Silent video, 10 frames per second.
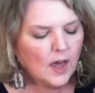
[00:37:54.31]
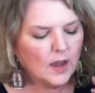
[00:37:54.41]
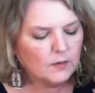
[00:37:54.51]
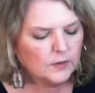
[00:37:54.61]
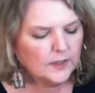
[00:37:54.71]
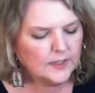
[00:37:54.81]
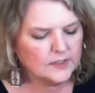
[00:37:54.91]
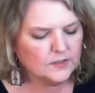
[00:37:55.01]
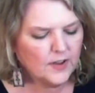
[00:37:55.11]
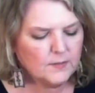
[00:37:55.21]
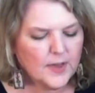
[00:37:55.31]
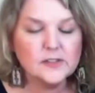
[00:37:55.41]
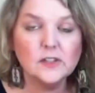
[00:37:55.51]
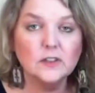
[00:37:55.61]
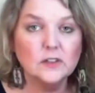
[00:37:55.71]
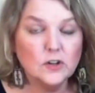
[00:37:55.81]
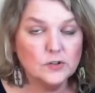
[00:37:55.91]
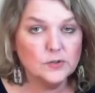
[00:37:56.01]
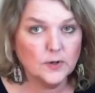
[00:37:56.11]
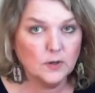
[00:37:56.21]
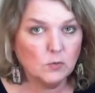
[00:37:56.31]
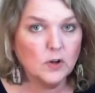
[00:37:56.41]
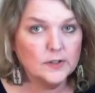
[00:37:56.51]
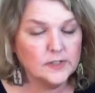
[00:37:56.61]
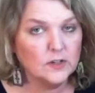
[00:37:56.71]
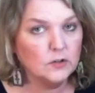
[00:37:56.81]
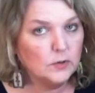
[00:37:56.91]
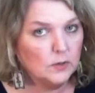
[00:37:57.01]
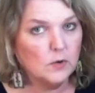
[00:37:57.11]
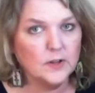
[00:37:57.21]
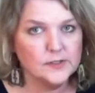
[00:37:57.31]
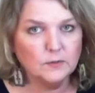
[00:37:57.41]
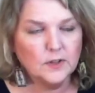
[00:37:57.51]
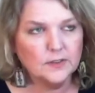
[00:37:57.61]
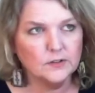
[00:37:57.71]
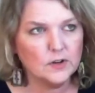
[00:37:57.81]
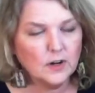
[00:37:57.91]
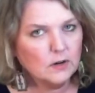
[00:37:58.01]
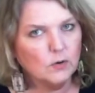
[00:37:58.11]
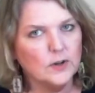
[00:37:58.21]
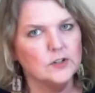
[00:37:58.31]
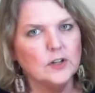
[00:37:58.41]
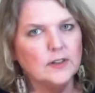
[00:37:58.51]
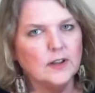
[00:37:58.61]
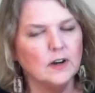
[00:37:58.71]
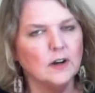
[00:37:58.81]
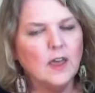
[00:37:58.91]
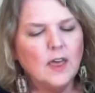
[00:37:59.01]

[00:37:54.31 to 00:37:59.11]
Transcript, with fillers: I really get Divine Masculine knows what he wants and who he wants it with. There's not a question there.